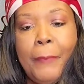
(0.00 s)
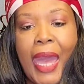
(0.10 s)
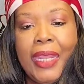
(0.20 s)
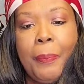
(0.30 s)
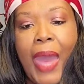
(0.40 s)

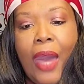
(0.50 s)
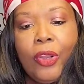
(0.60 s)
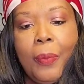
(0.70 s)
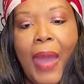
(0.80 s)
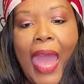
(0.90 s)
body
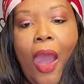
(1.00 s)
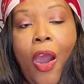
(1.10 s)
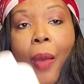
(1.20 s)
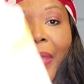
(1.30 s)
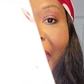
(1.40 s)
powder by
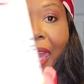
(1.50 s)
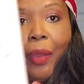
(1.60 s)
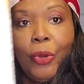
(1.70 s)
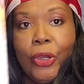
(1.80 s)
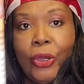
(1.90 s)
Arm &
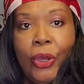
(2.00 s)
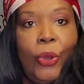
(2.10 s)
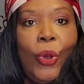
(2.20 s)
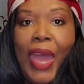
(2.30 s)
Hammer.